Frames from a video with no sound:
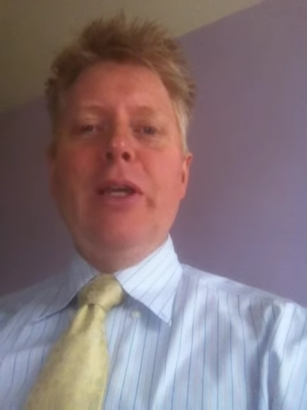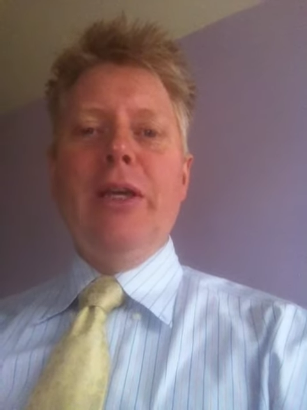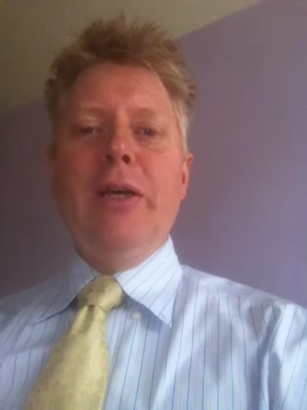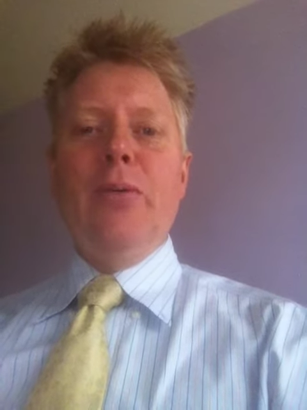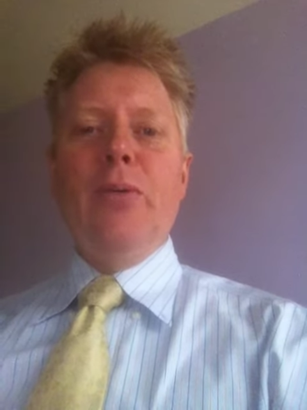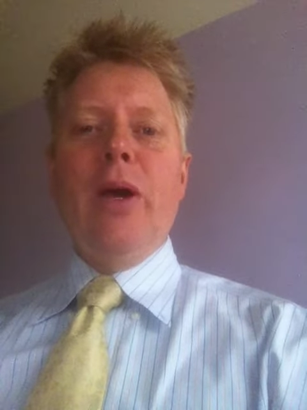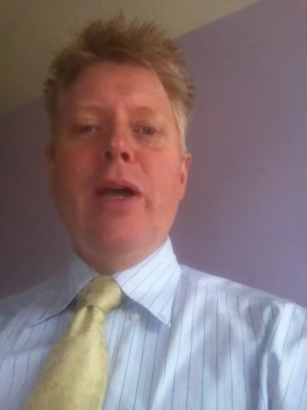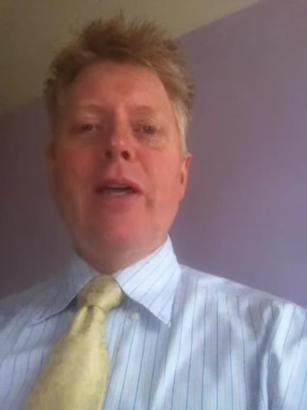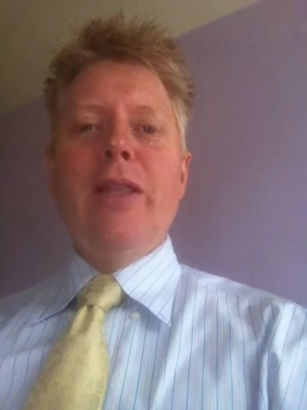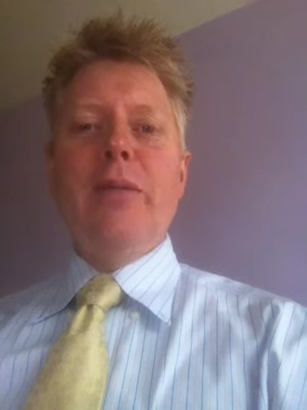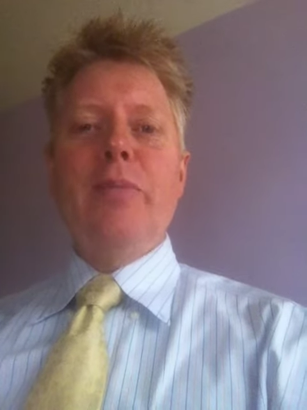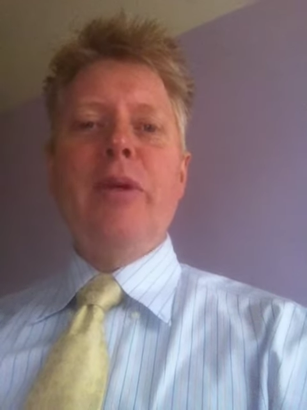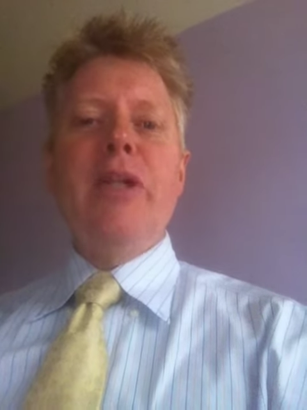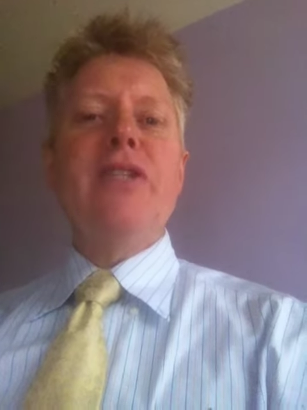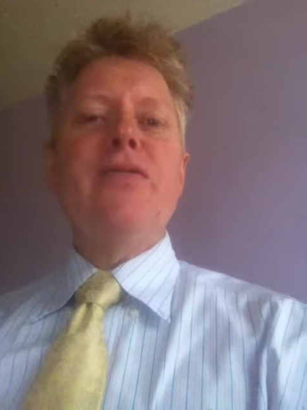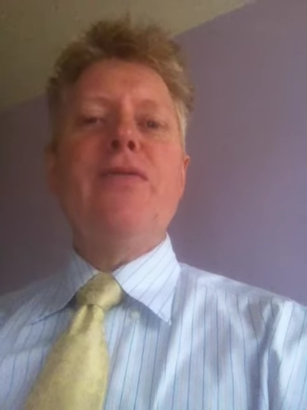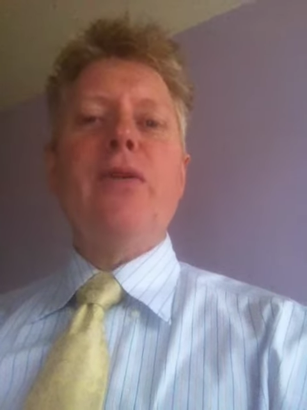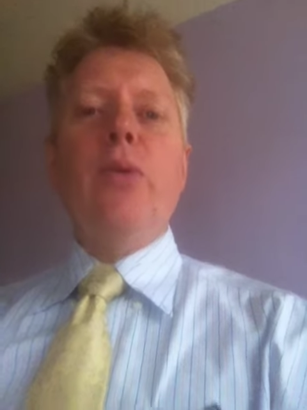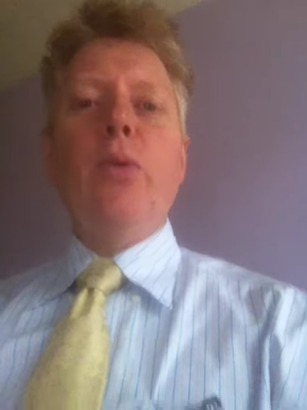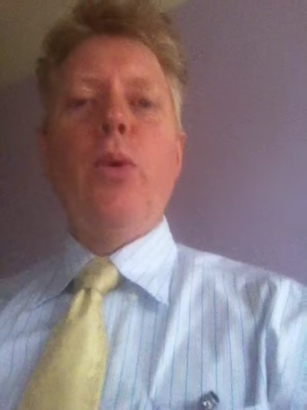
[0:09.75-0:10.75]
the, Way of the
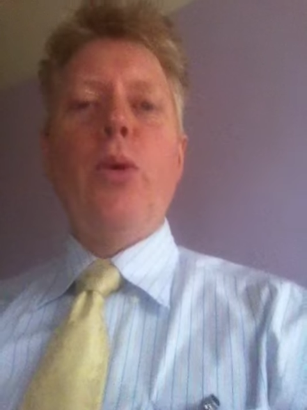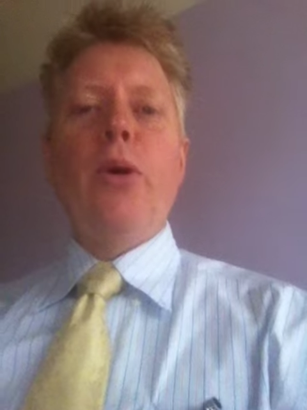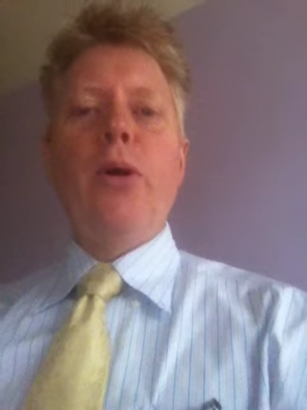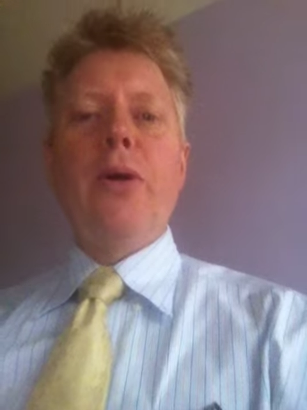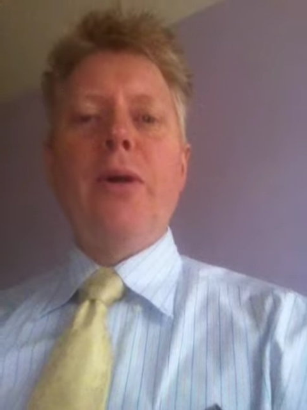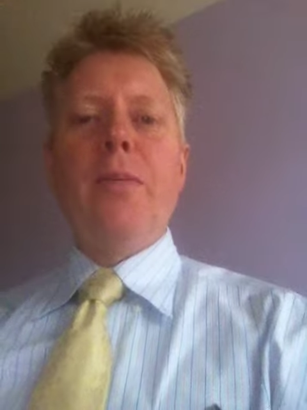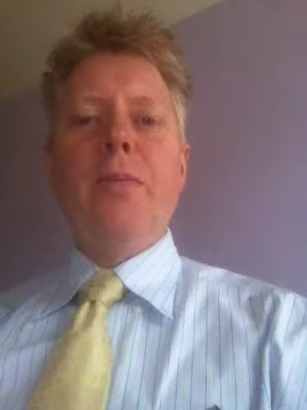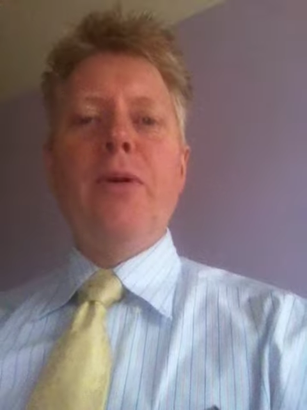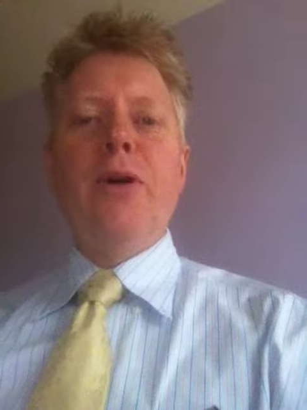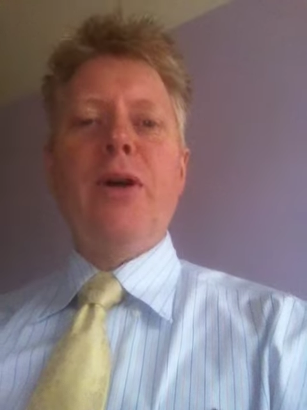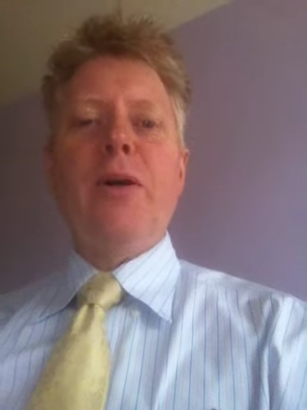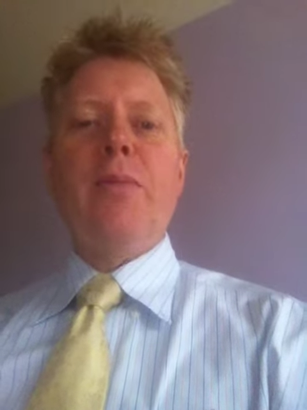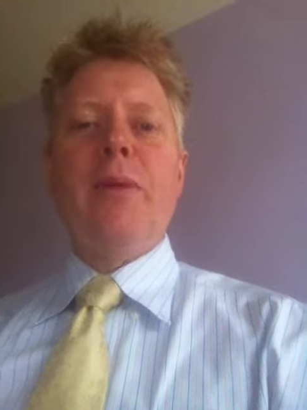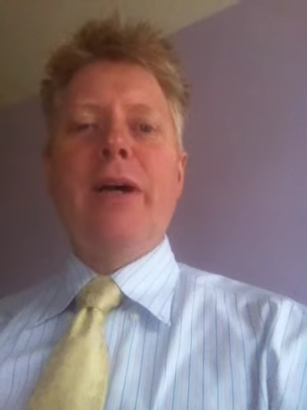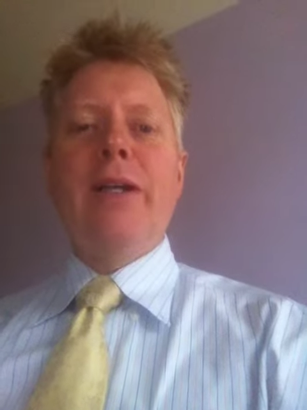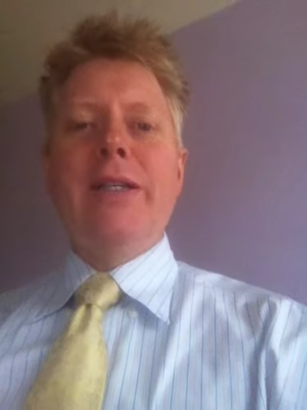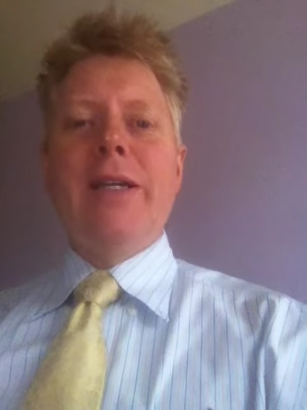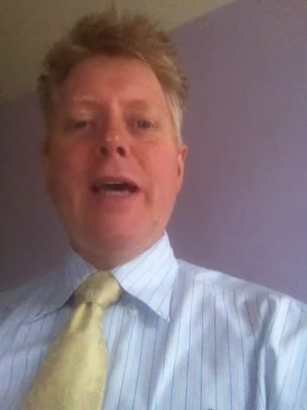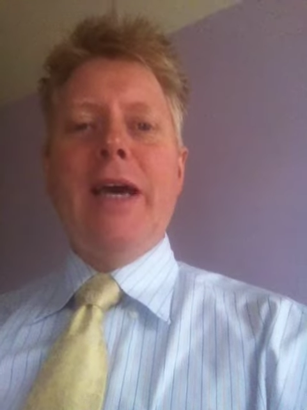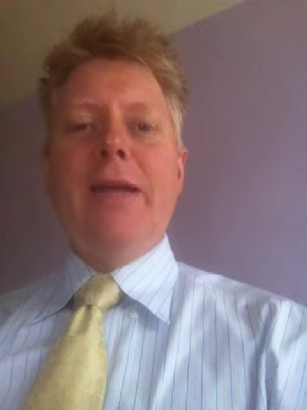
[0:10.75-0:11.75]
Peaceful Warrior book
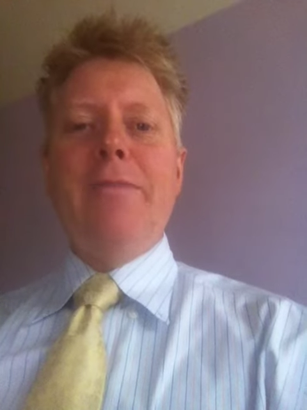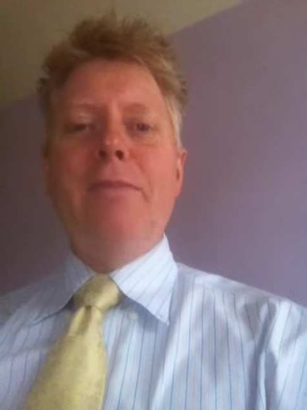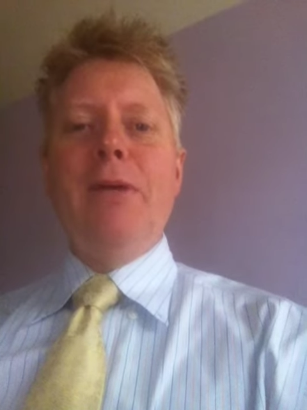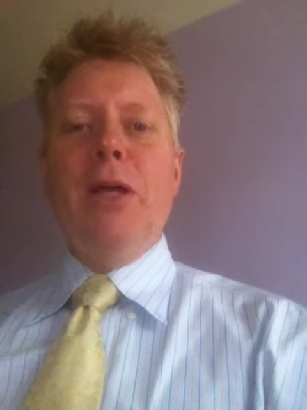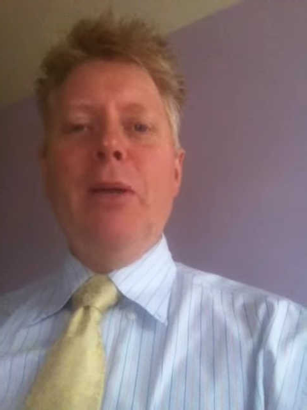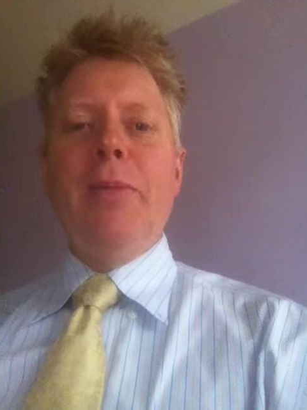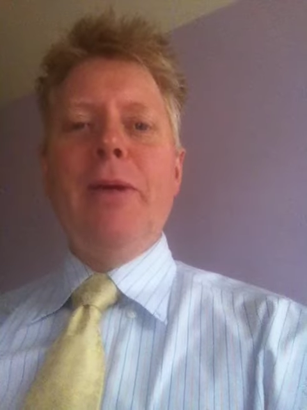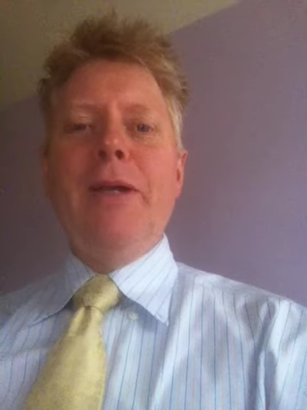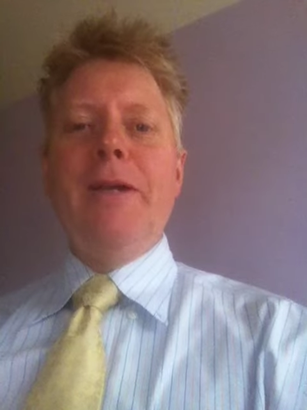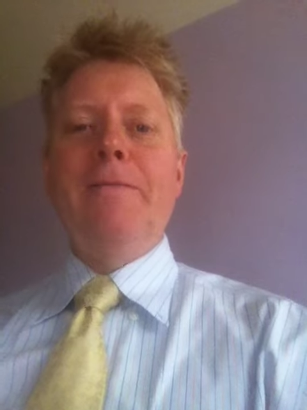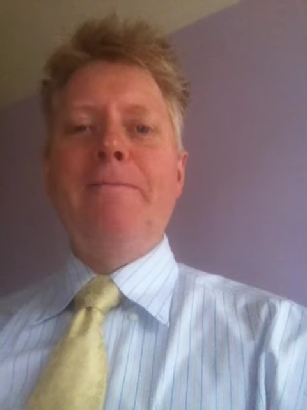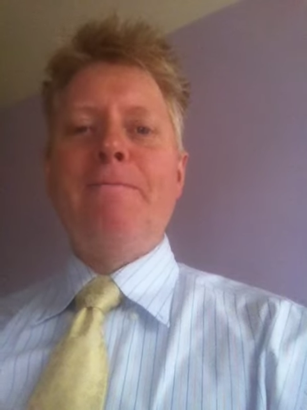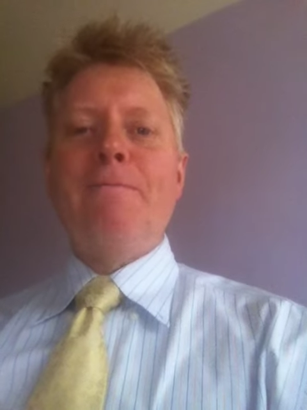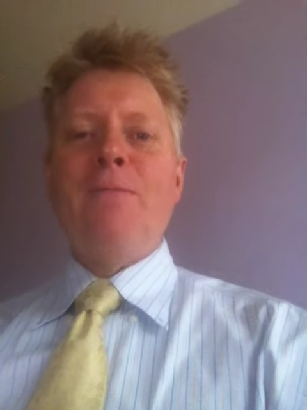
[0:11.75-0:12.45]
by Dan Millman.